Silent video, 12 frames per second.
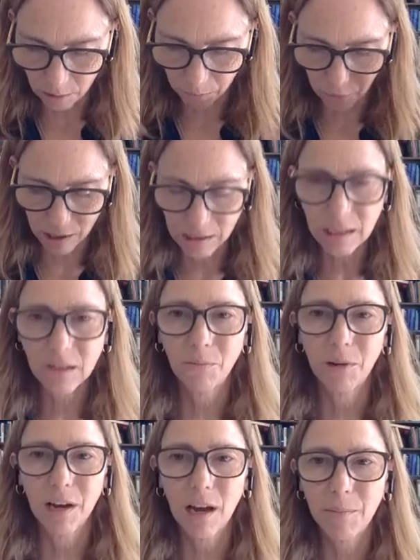the process of
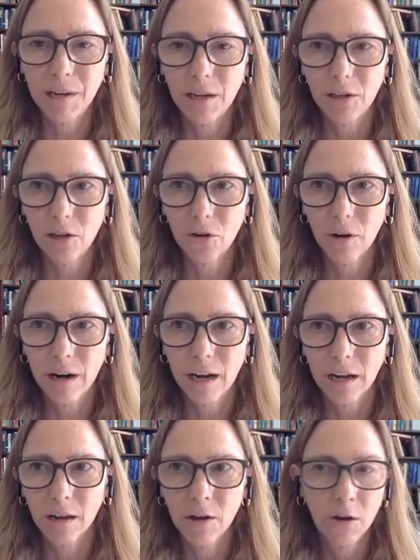becoming a good
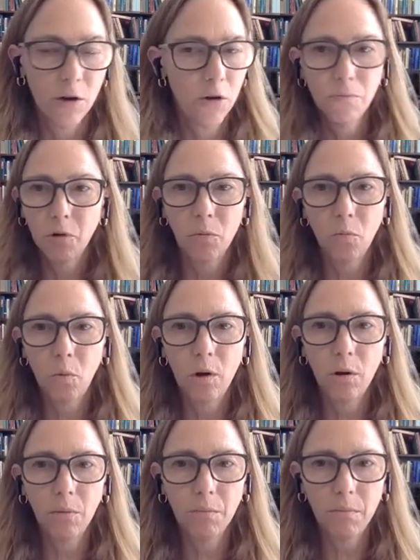critic
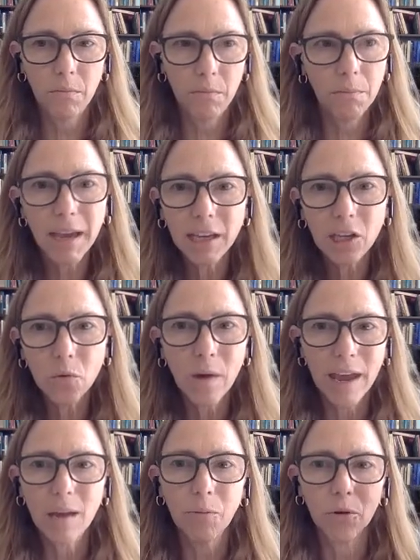will make you
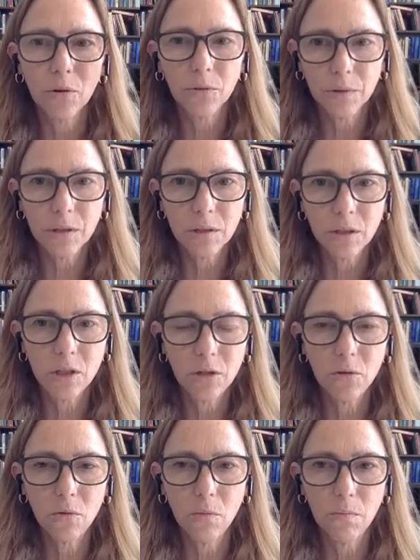able
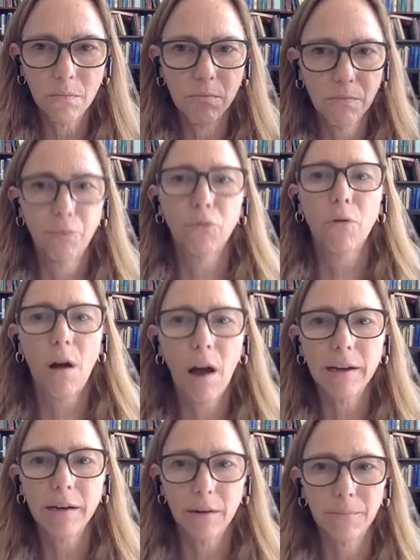to
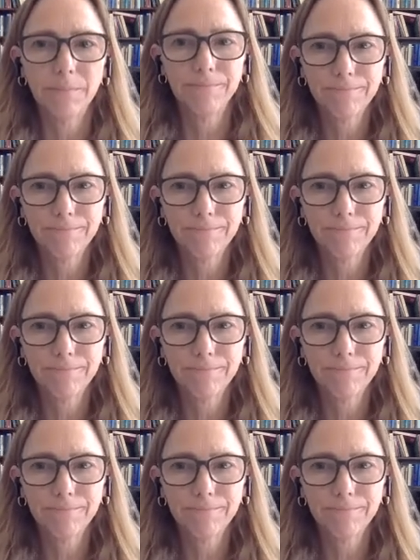broaden